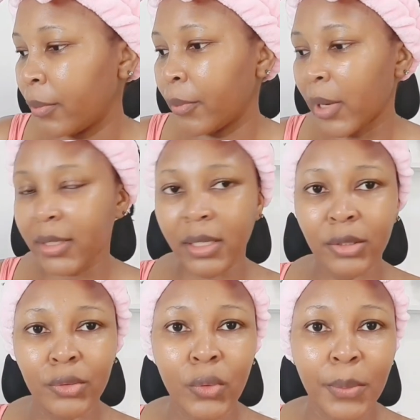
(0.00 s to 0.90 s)
But I
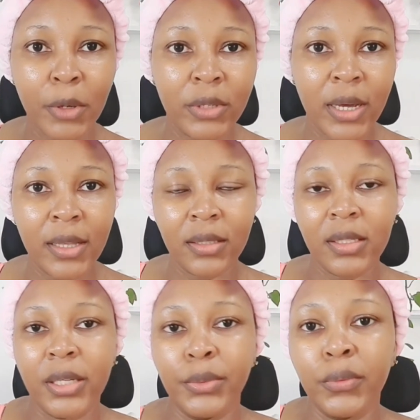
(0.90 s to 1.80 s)
don't know about other
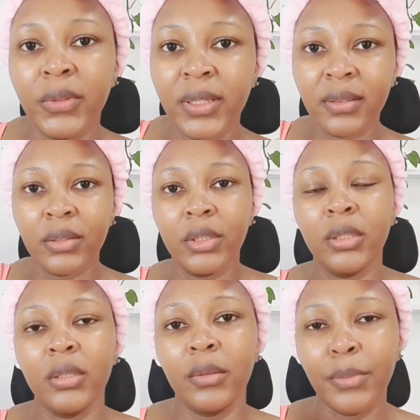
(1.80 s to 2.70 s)
types of
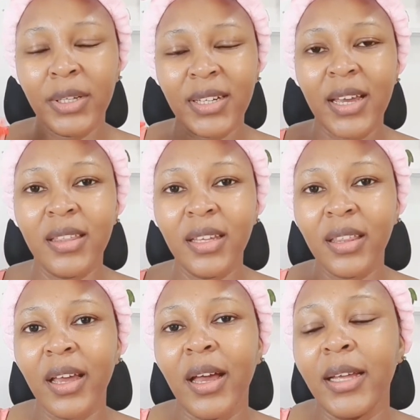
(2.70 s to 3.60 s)
sunscreen, but I think
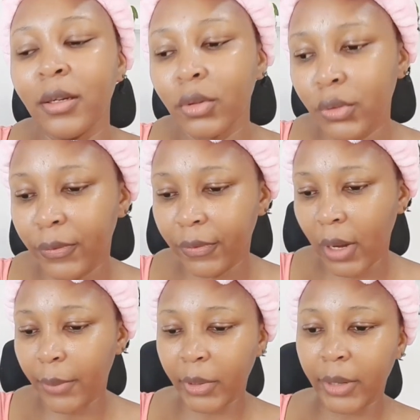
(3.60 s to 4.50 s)
there are a lot of
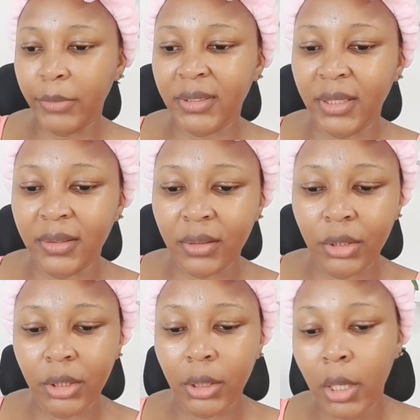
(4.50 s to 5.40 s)
upcoming
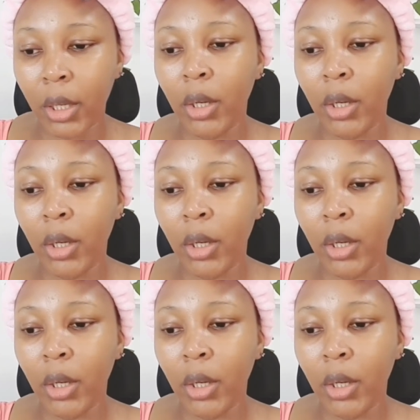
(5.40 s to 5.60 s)
sunscreen